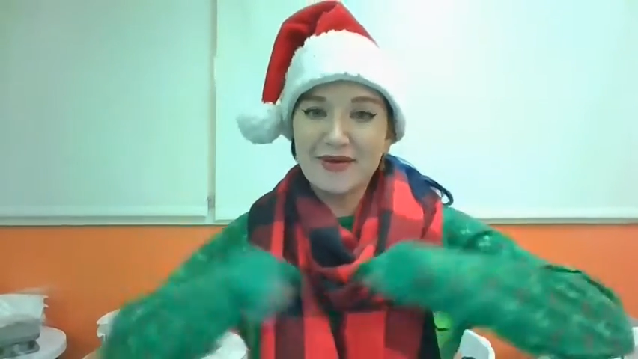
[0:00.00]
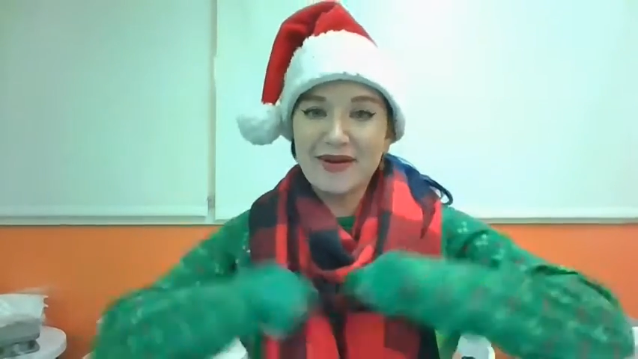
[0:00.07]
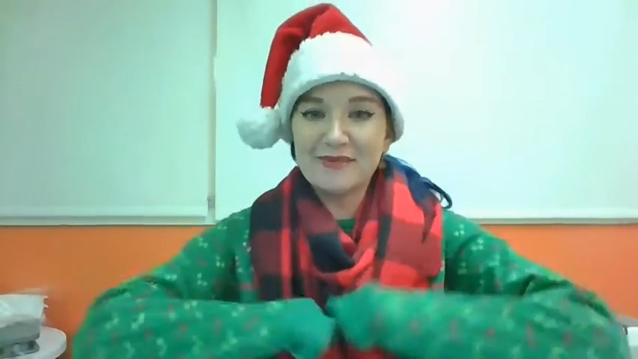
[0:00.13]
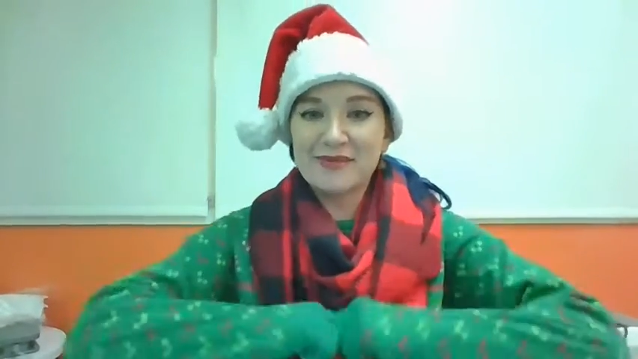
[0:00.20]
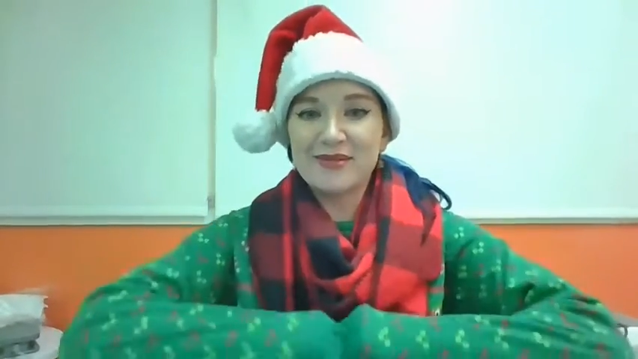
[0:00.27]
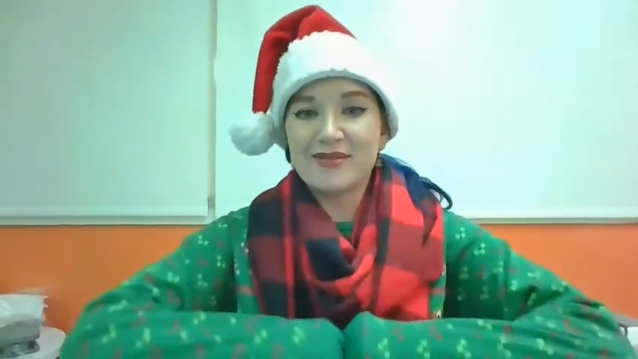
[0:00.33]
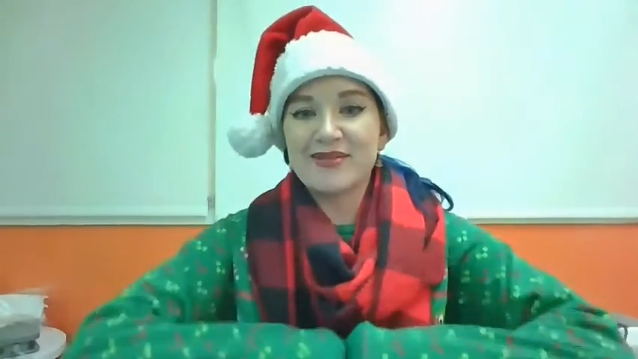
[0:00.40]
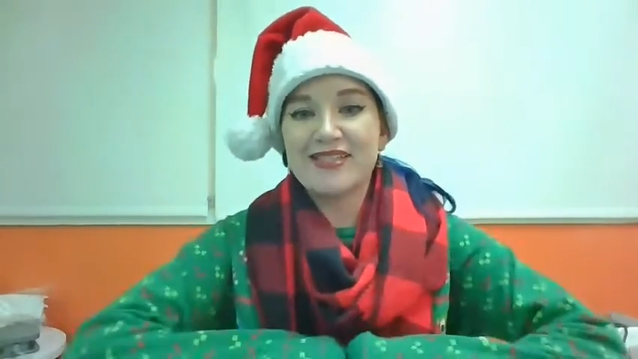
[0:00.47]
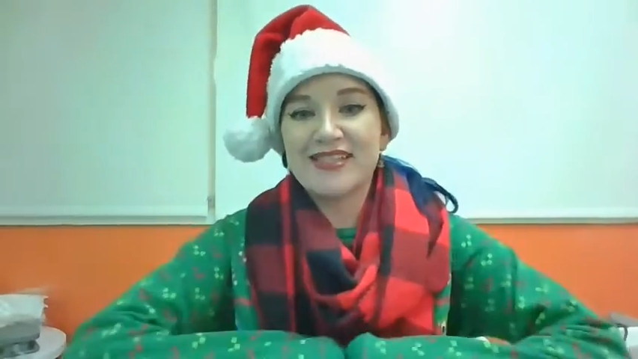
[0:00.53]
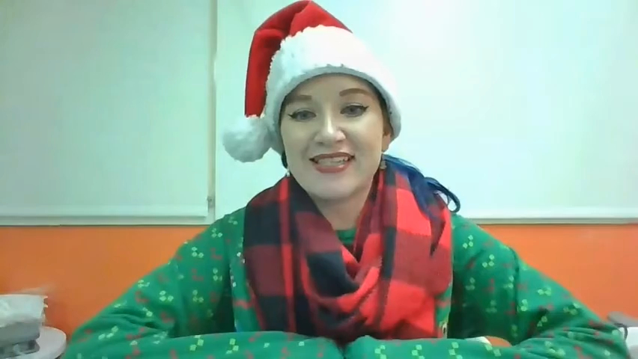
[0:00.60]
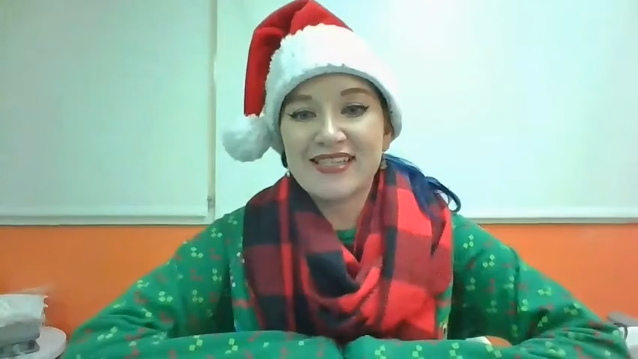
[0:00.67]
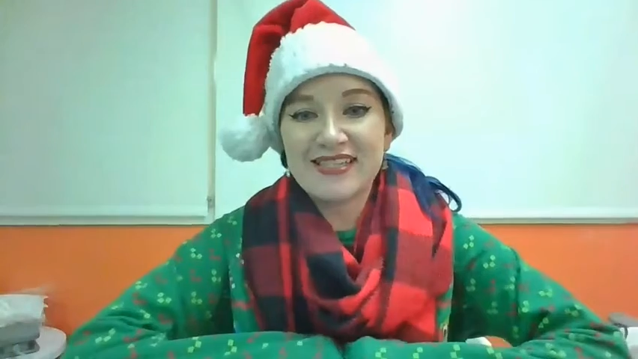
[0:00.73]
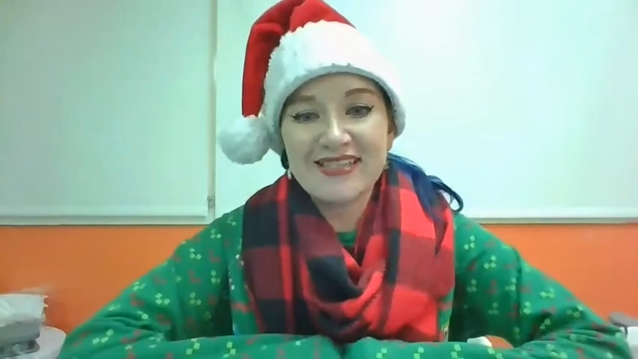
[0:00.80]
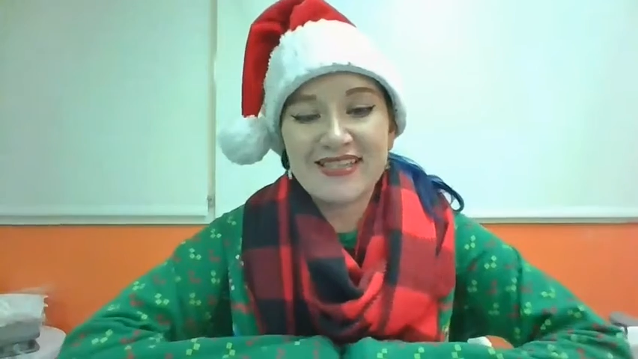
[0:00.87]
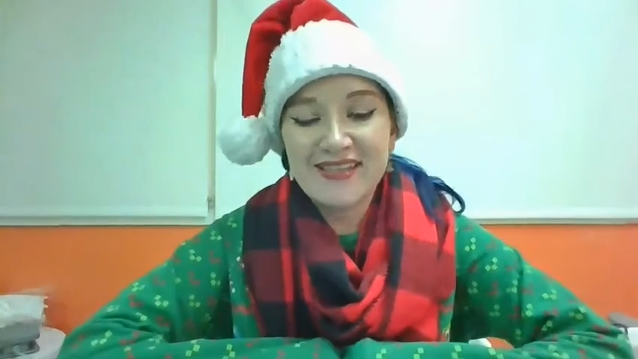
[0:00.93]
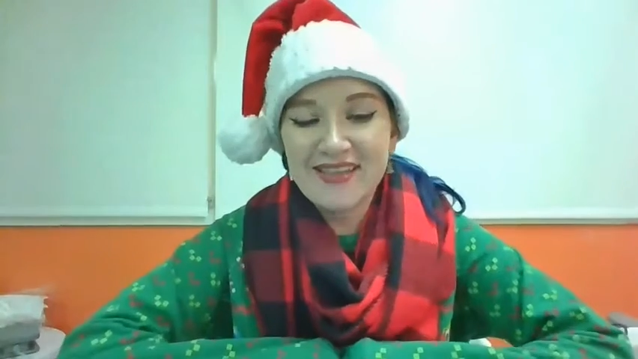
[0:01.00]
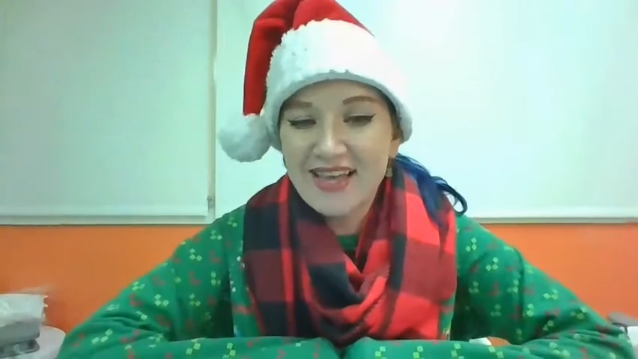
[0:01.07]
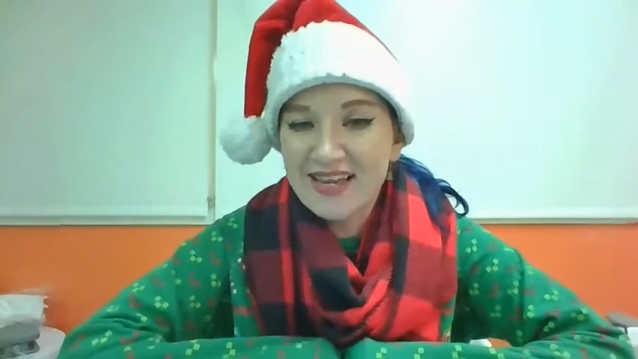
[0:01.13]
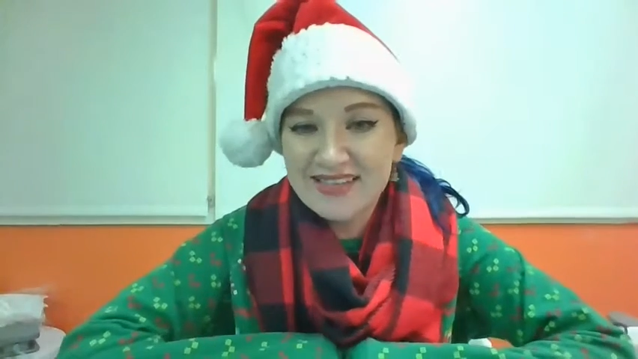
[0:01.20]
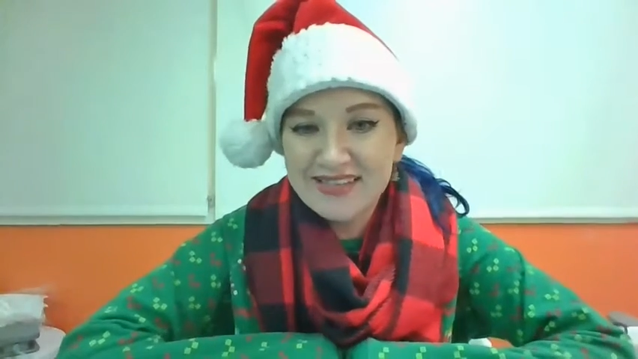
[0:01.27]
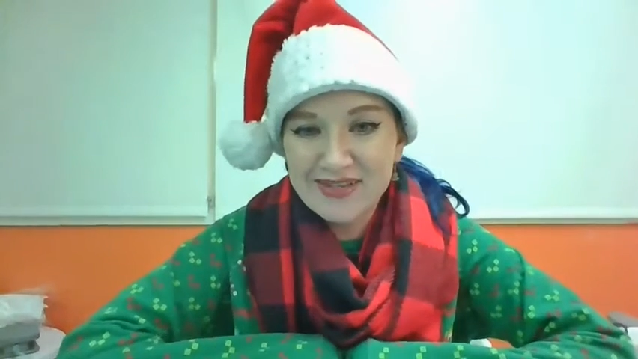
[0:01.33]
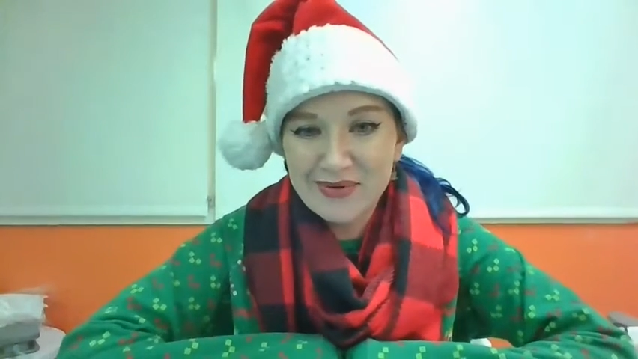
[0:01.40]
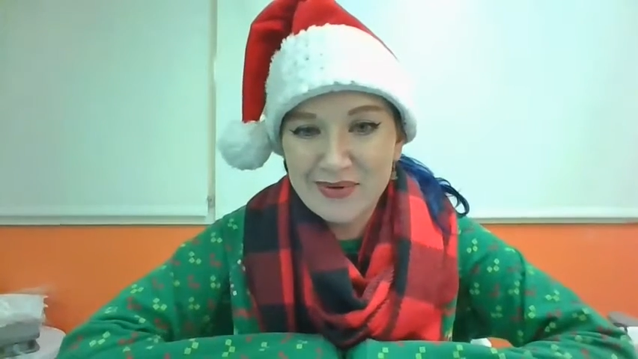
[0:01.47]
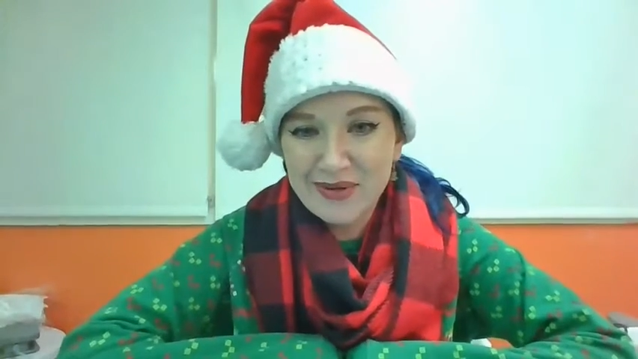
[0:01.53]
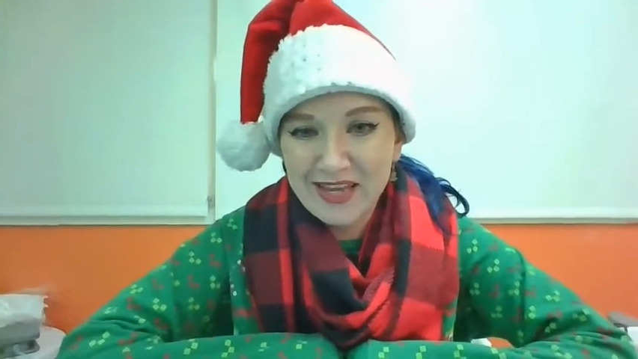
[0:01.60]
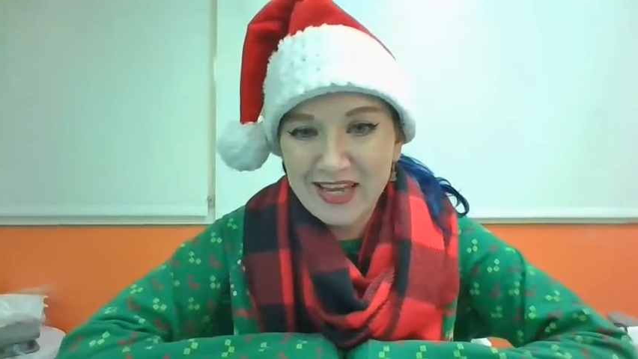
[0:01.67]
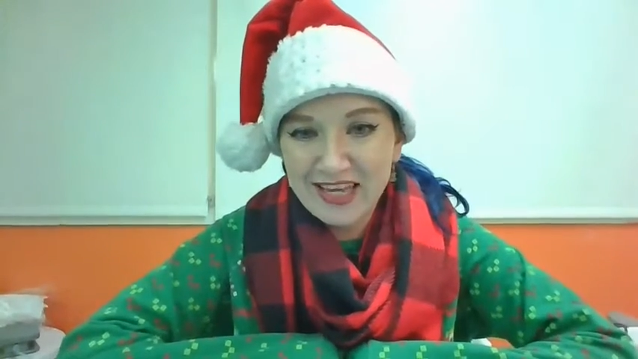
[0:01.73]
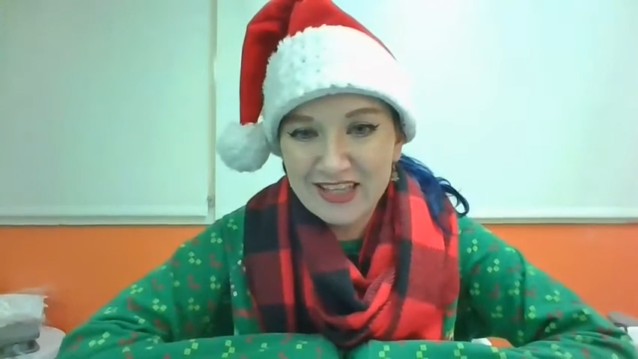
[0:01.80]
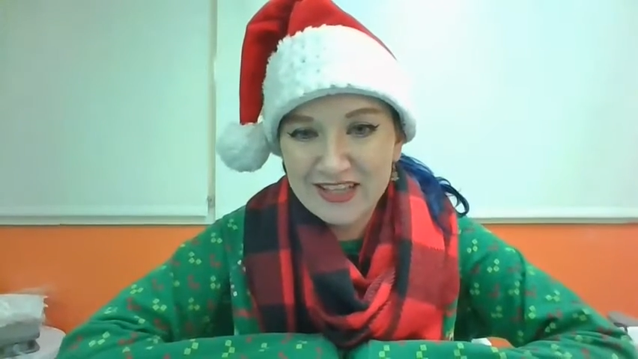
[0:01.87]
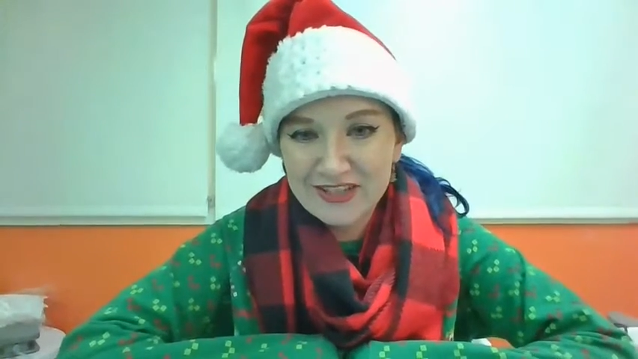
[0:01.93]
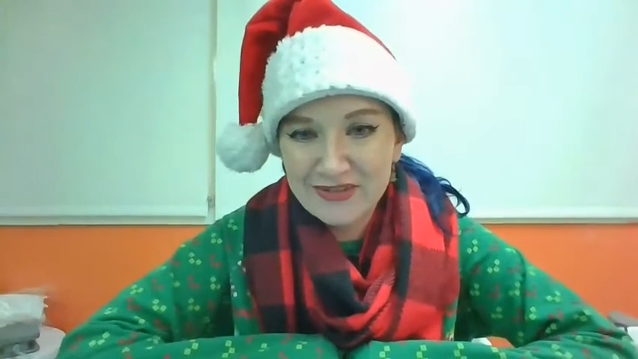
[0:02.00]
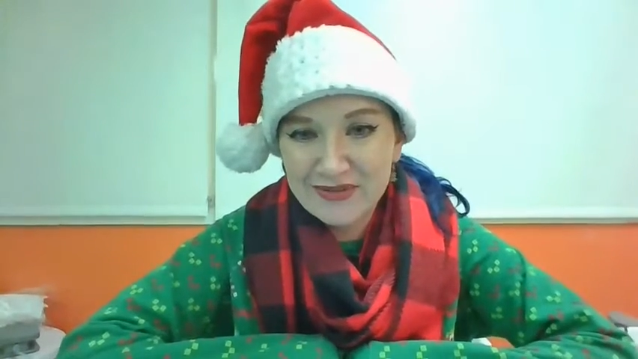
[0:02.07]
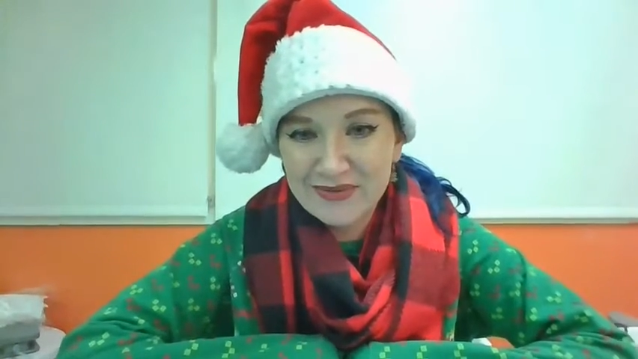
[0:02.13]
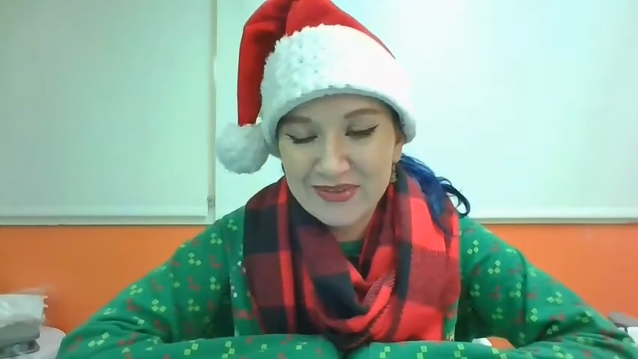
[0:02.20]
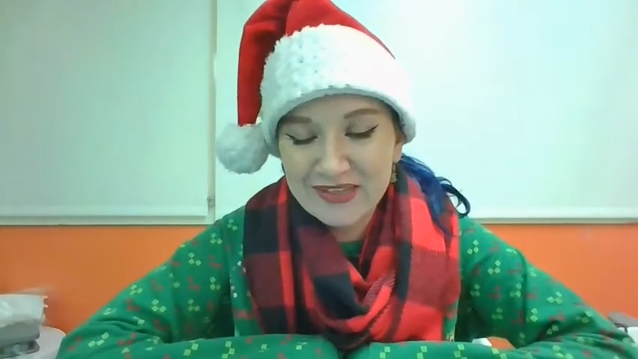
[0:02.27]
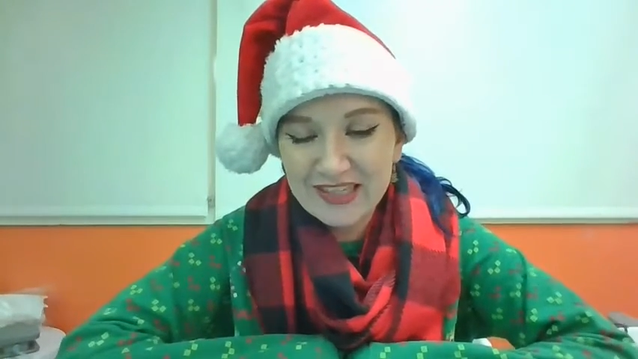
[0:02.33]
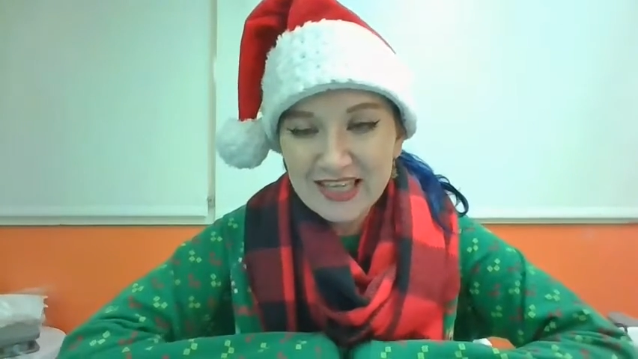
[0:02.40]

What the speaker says: popsicle sticks, that is okay too,